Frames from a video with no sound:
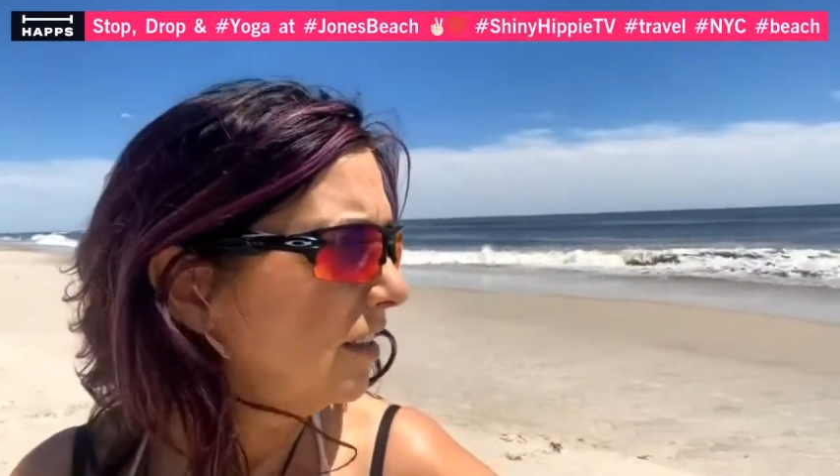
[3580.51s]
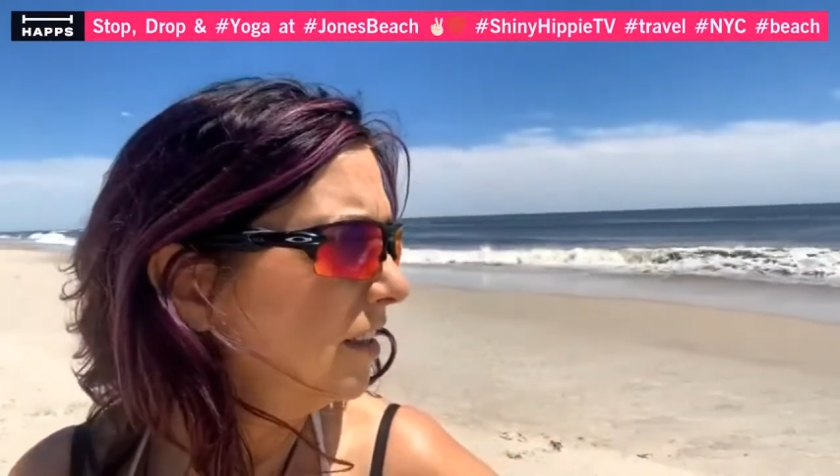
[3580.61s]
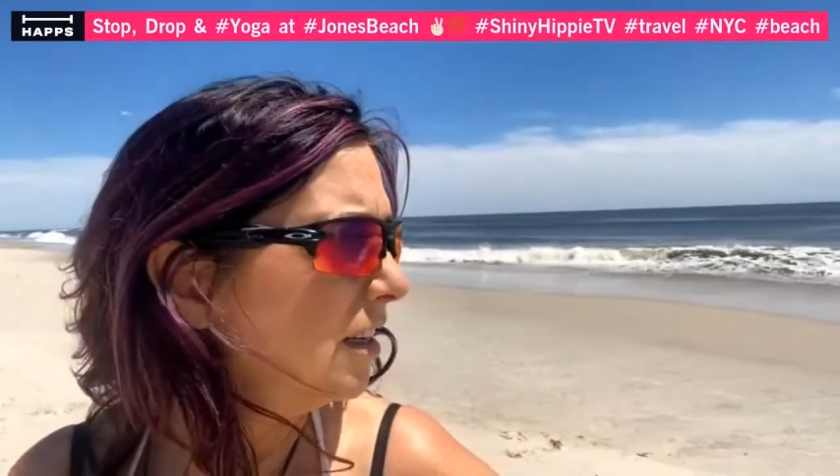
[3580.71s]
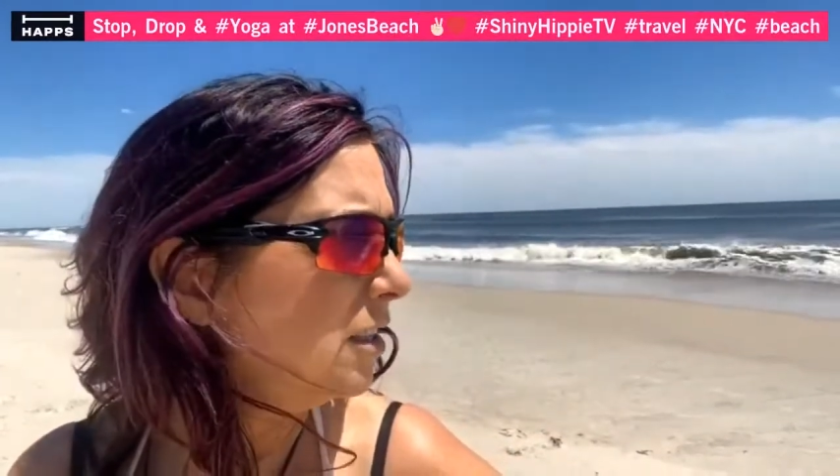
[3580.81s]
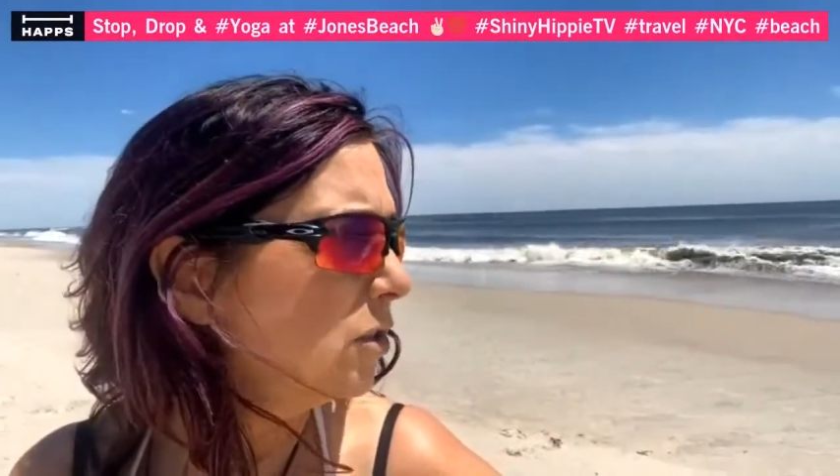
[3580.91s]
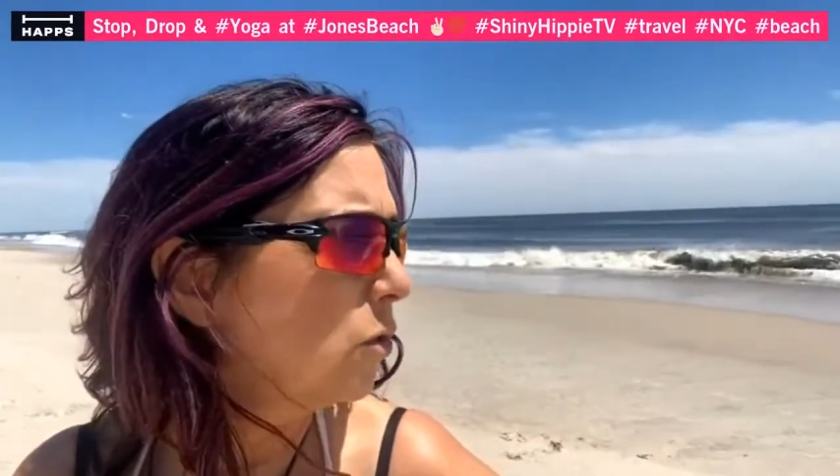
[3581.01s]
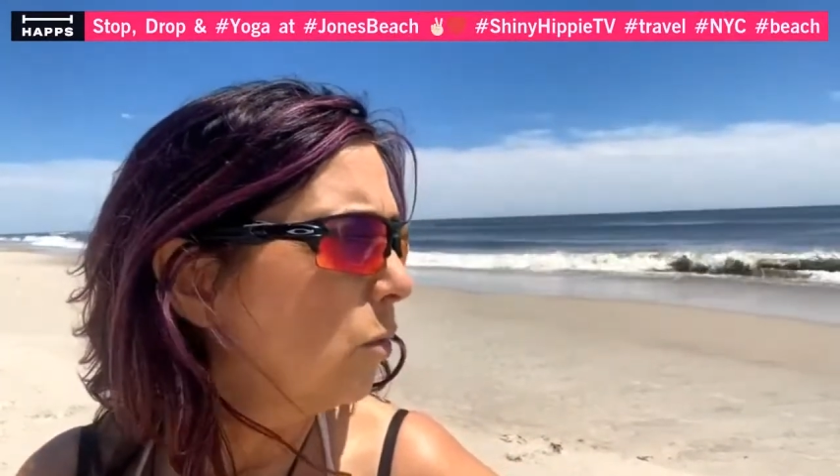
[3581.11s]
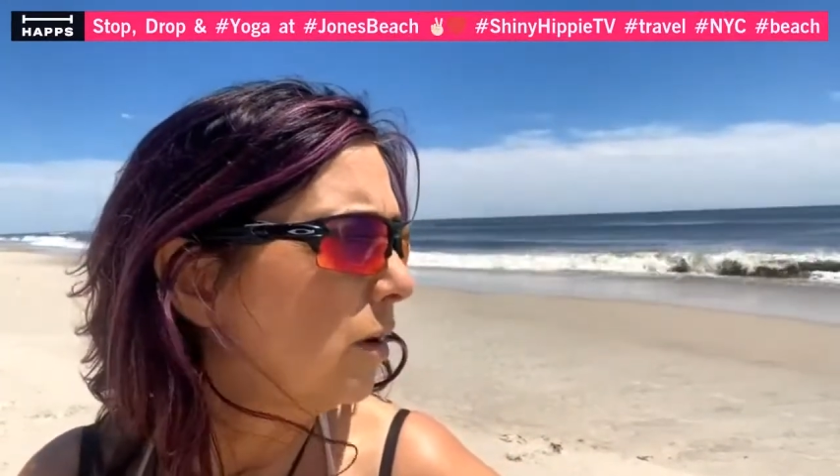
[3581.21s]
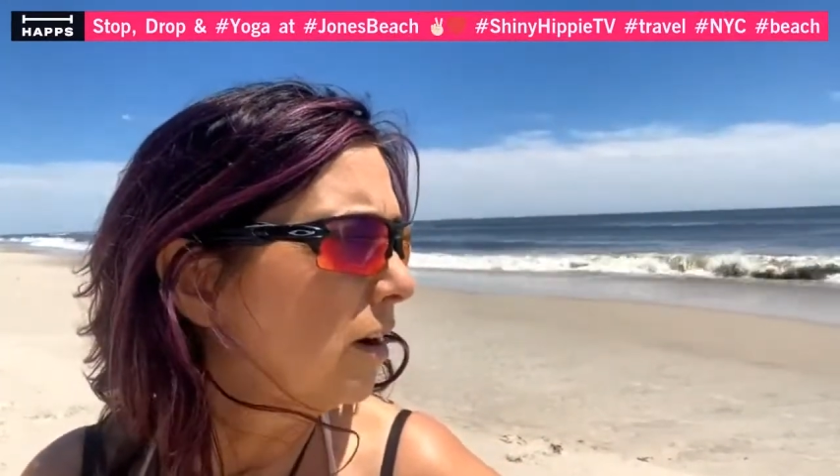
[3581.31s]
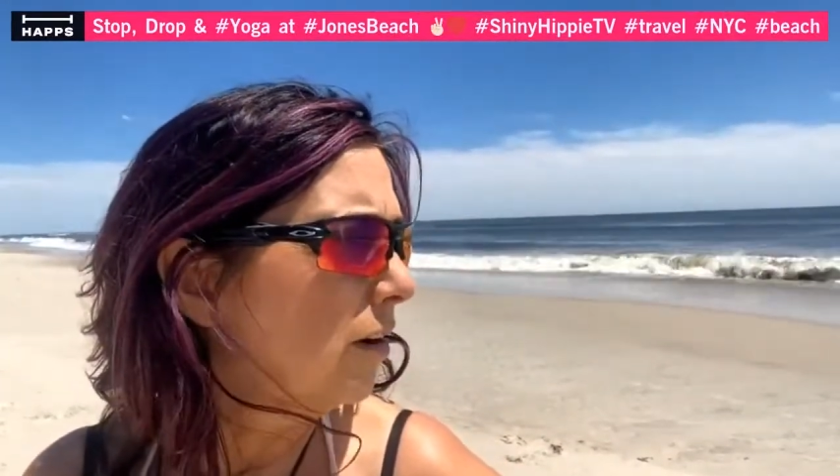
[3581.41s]
A
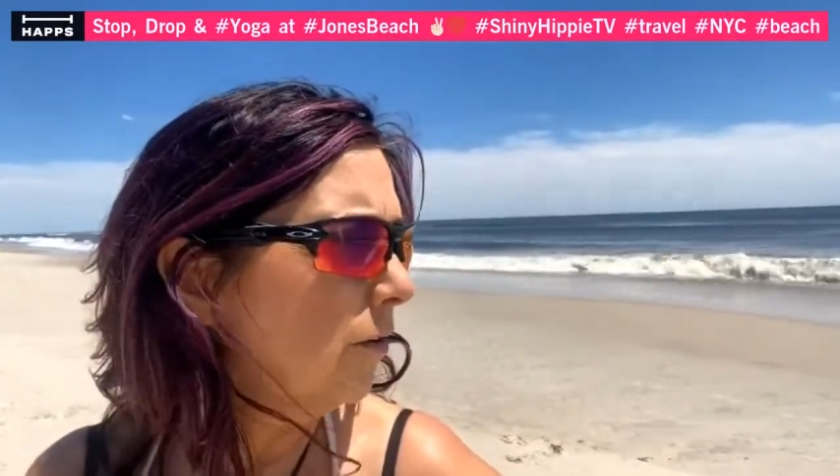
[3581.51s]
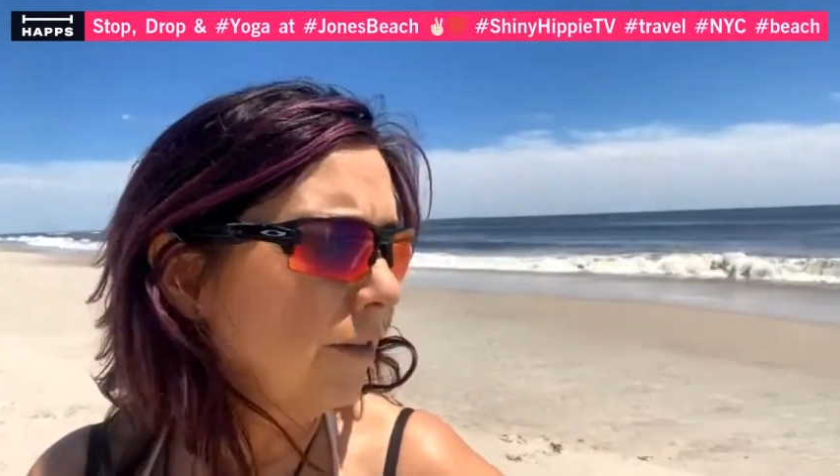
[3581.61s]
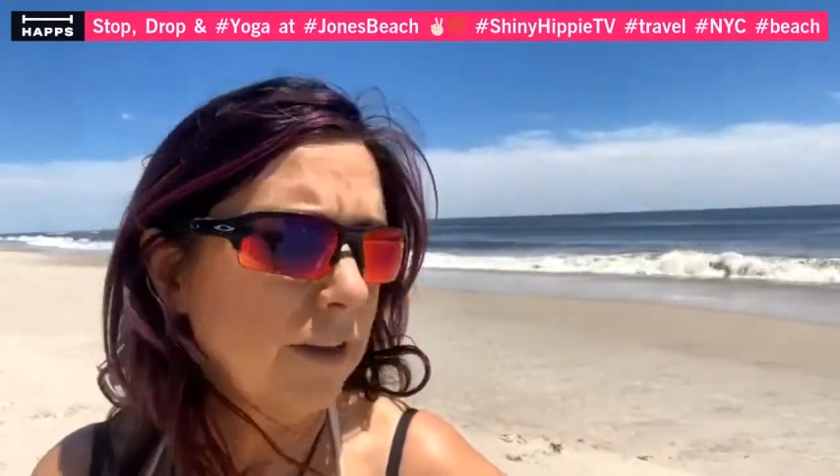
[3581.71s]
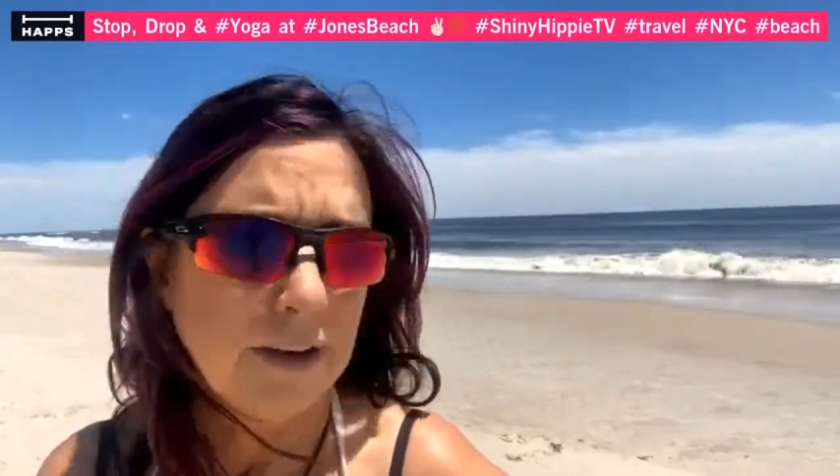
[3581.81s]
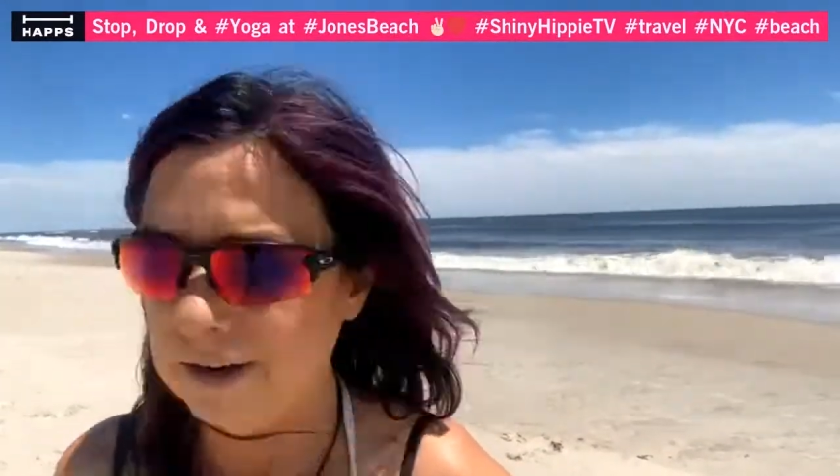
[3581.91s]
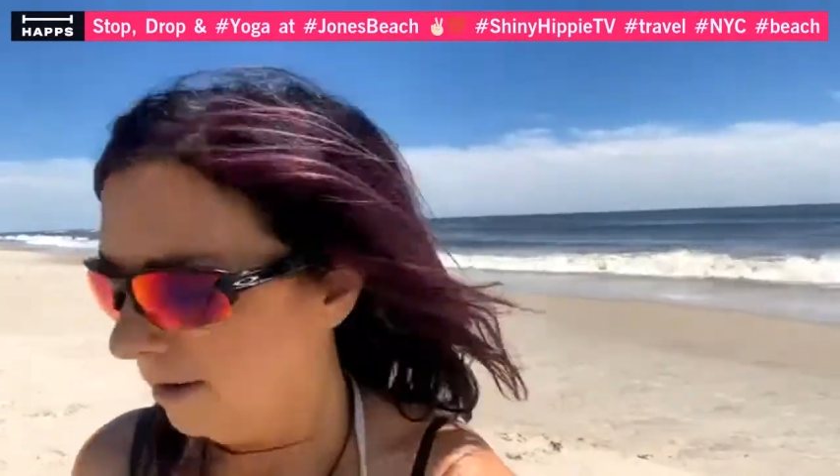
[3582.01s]
nice square one